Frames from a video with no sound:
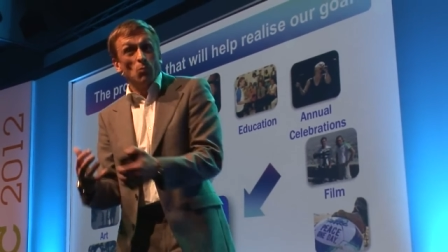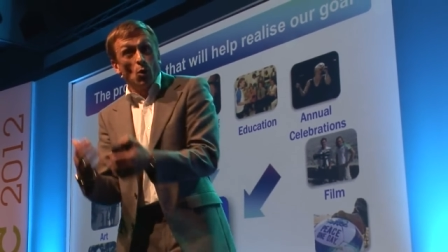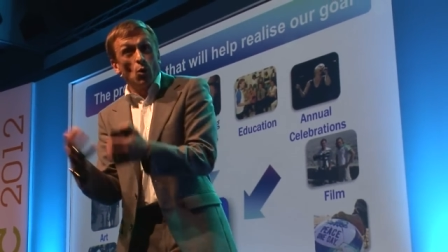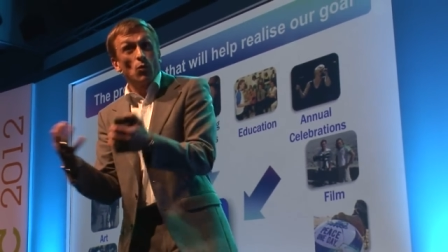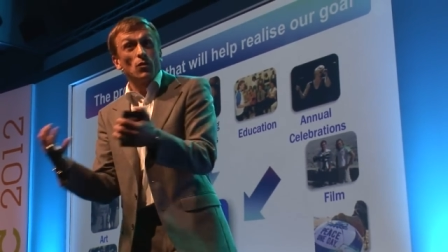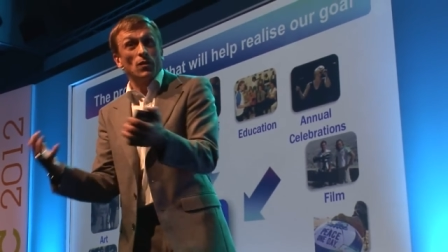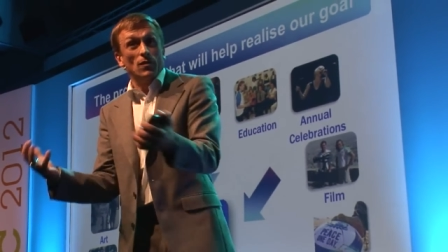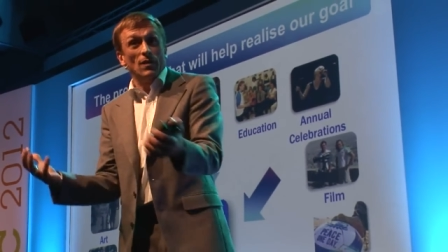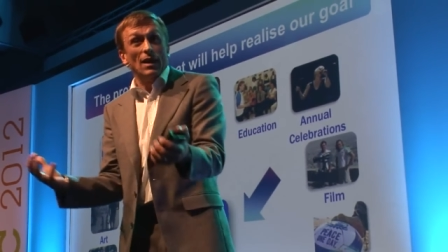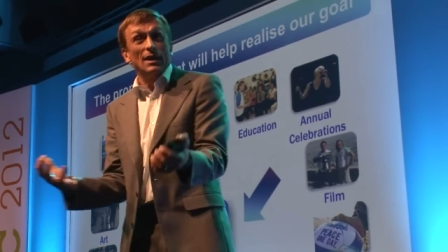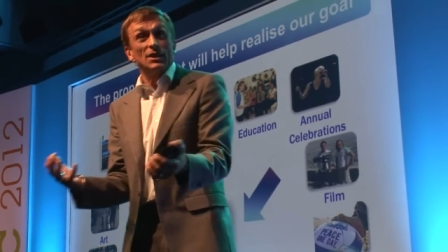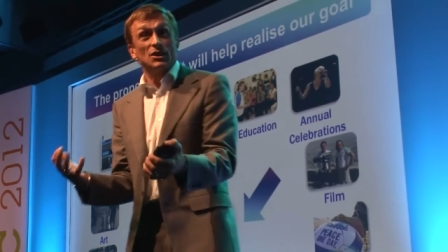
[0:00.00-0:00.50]

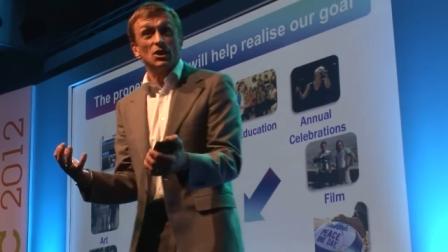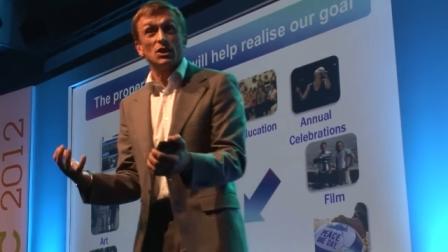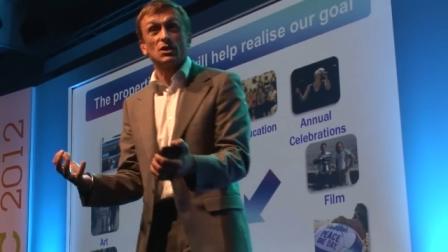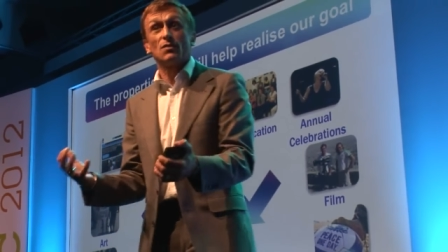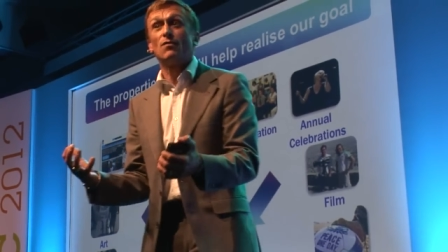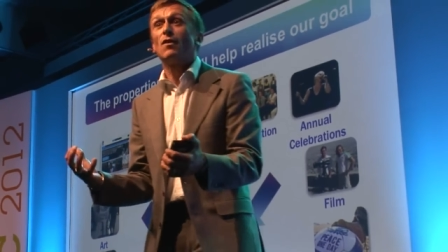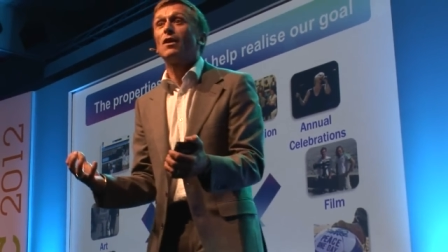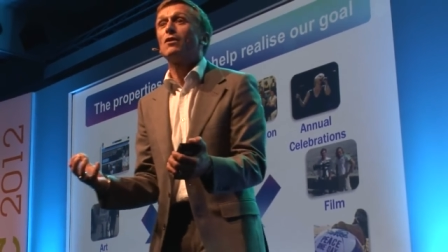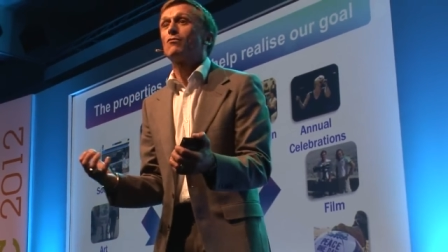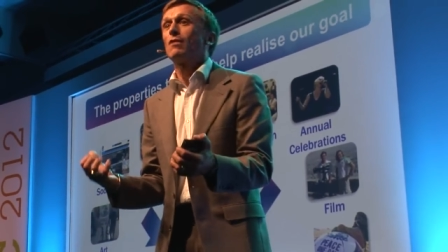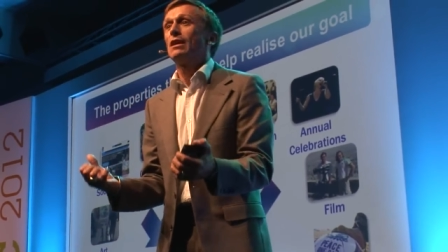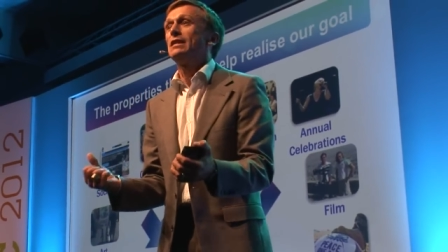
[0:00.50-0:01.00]
more than that,
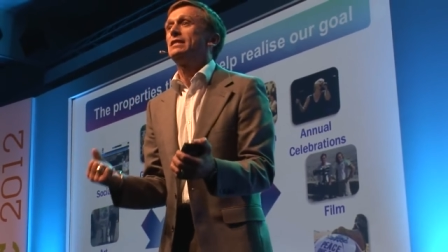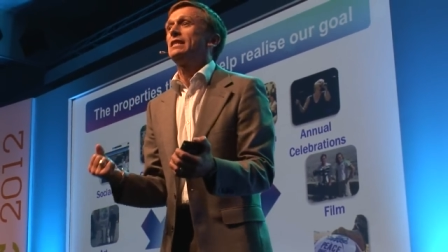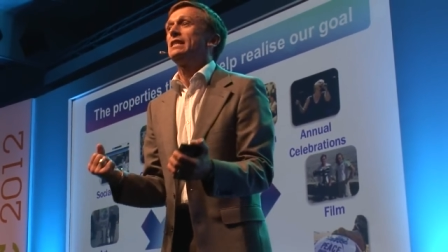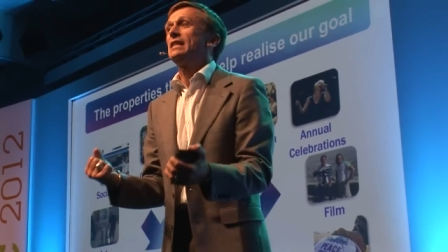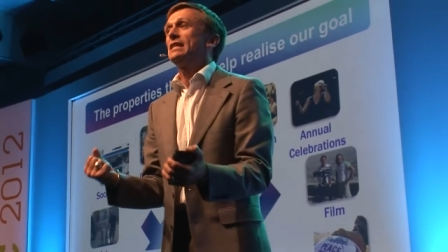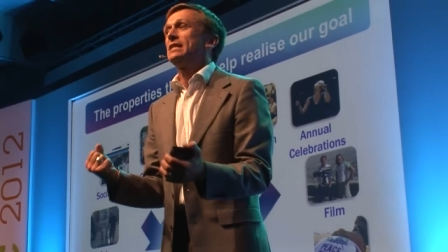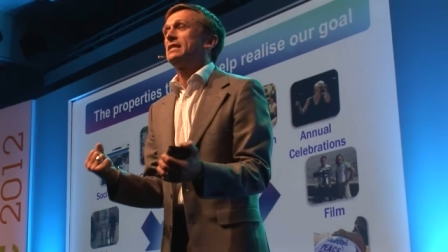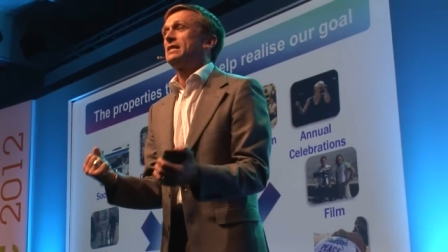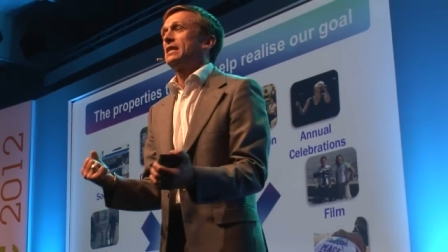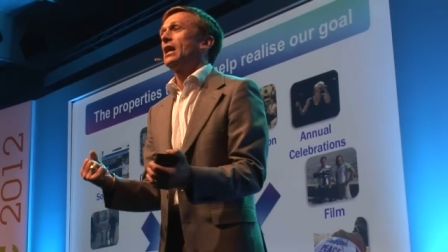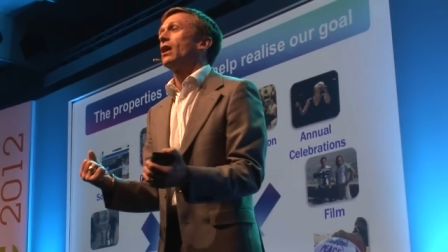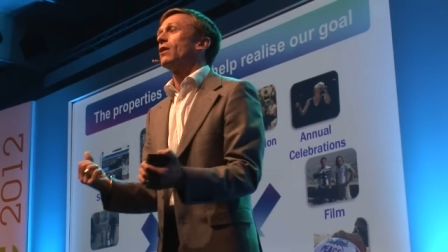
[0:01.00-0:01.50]
just
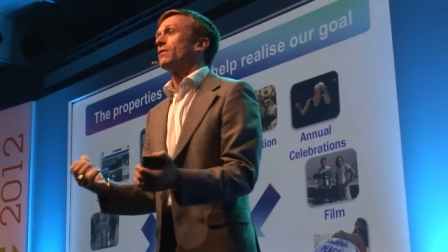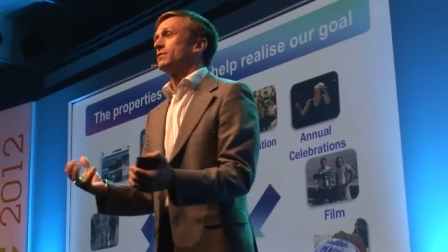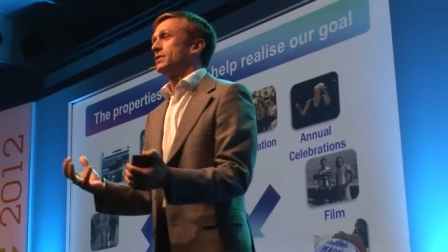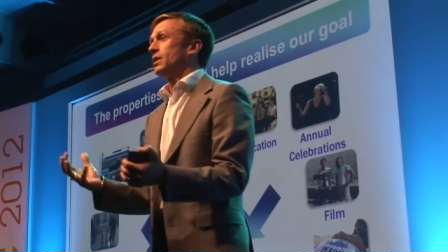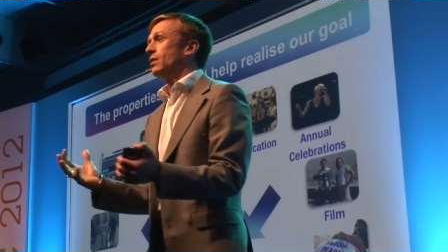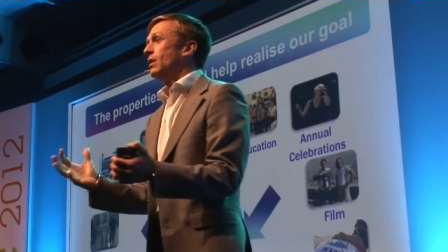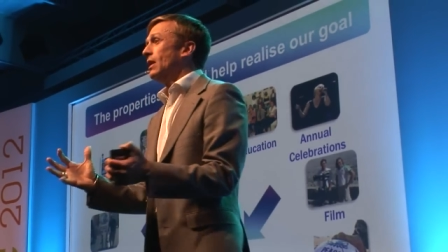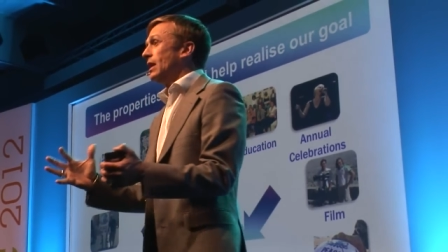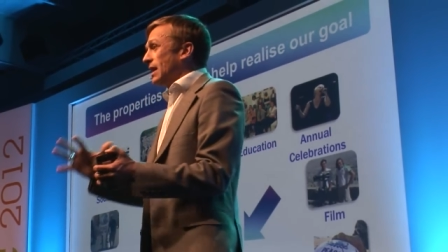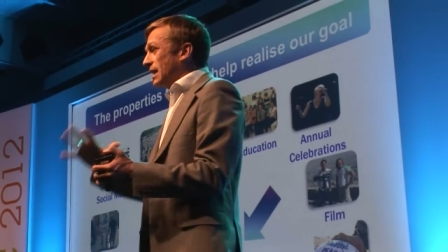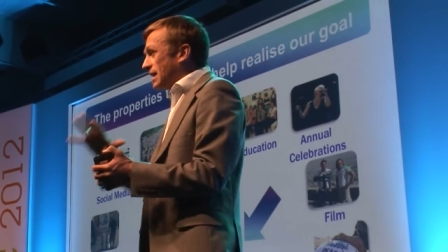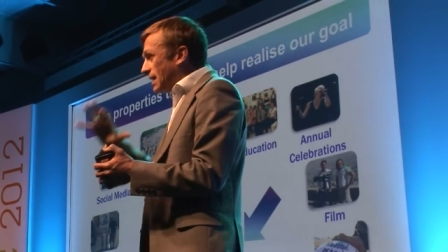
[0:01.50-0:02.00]
fundraising itself. So
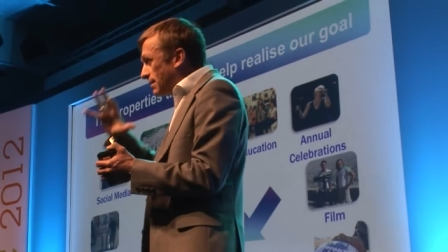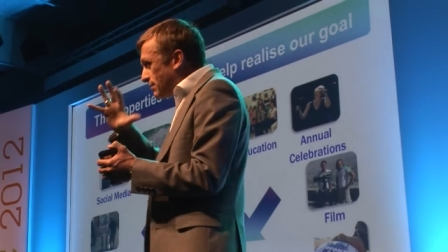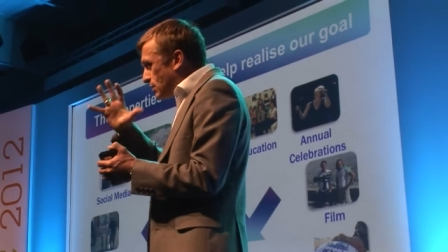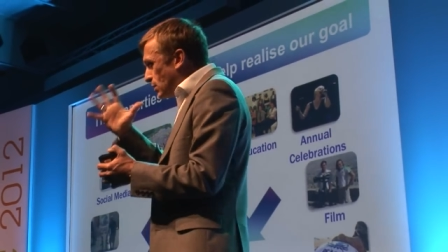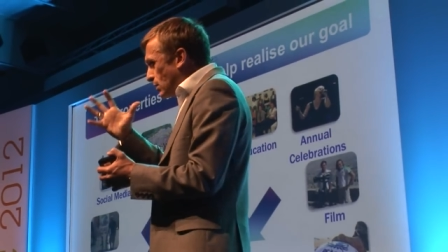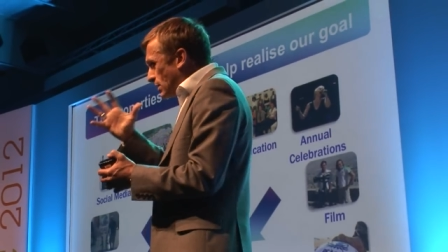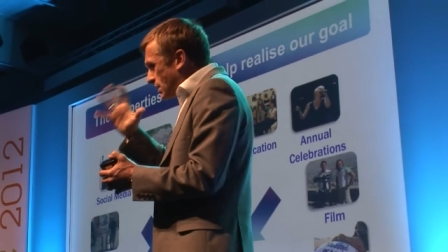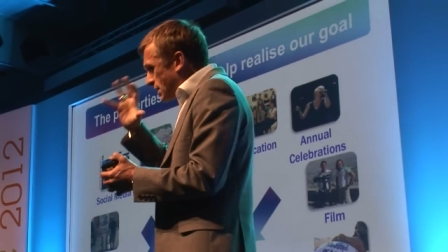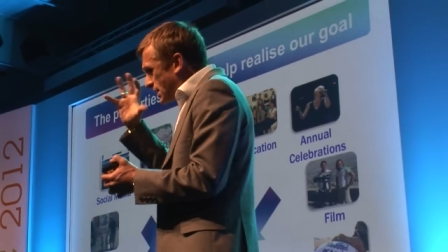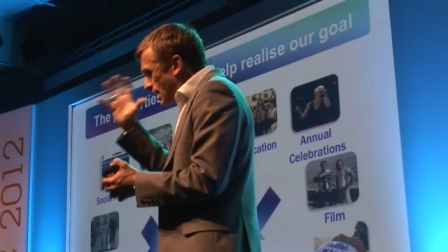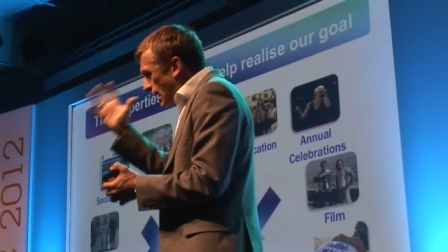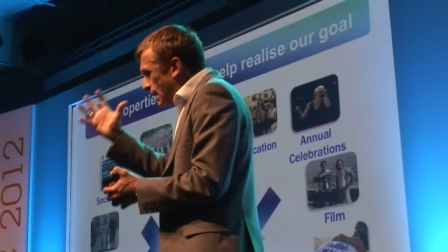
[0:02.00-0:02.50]
it gives
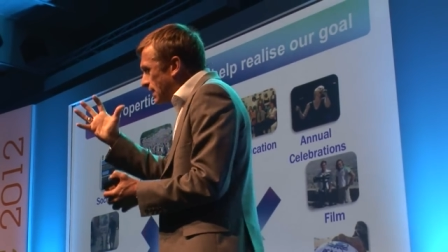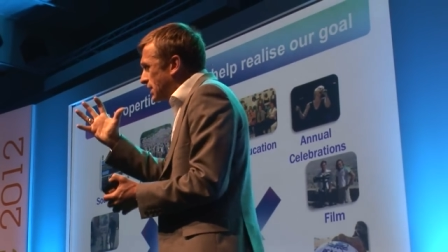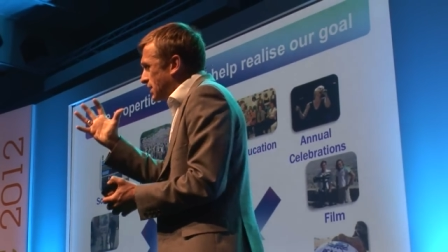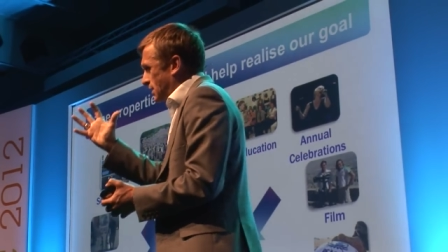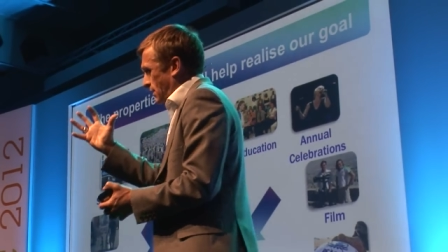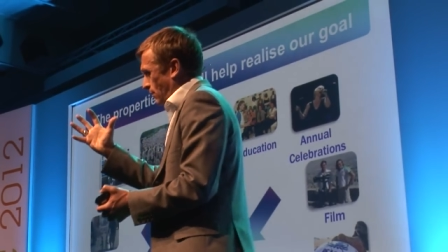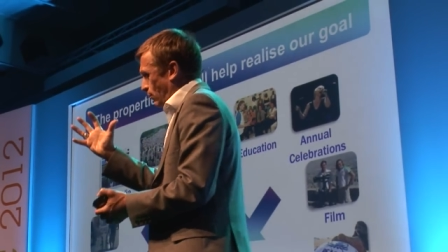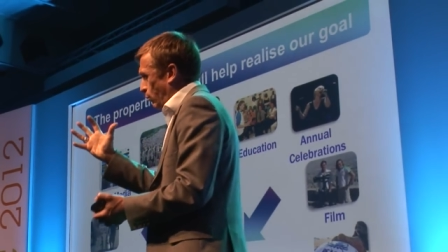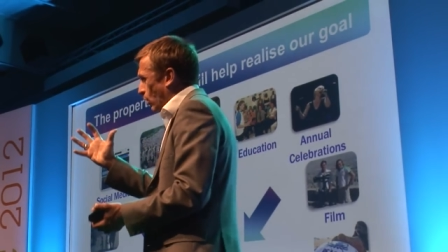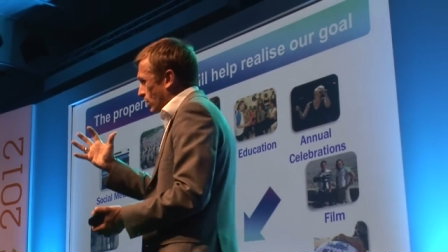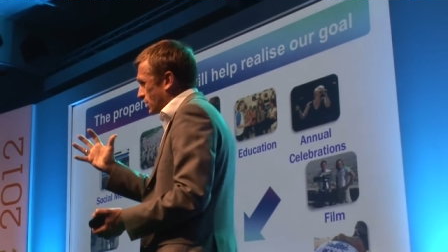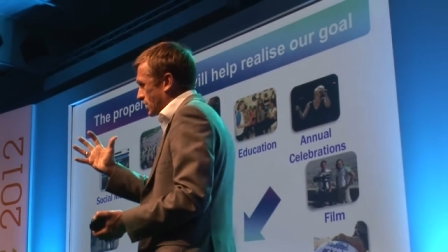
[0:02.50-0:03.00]
you a
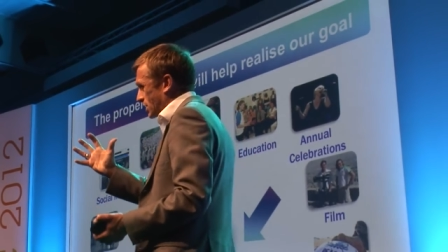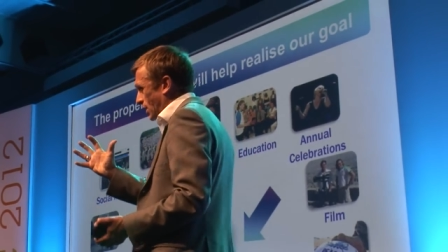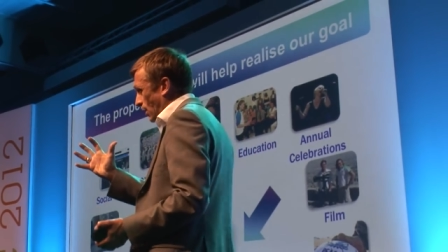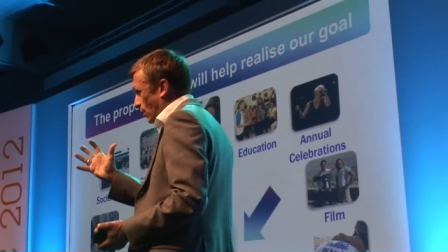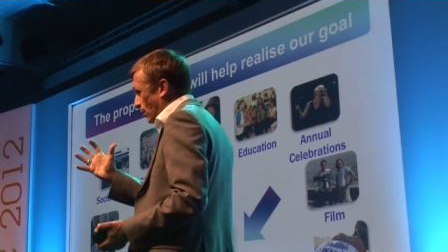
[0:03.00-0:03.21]
sense of what's